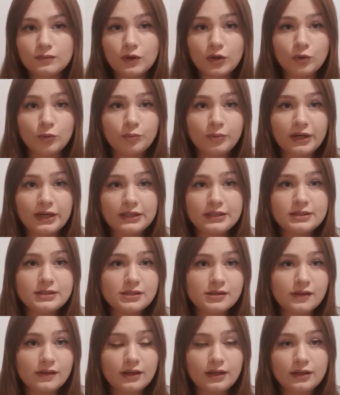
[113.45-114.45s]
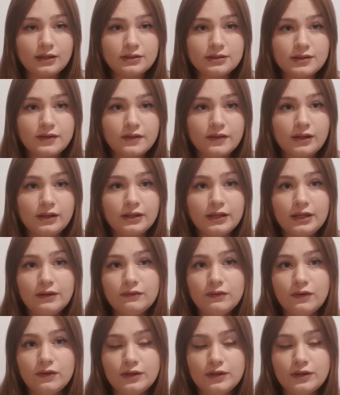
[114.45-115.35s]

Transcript: you passed, that the level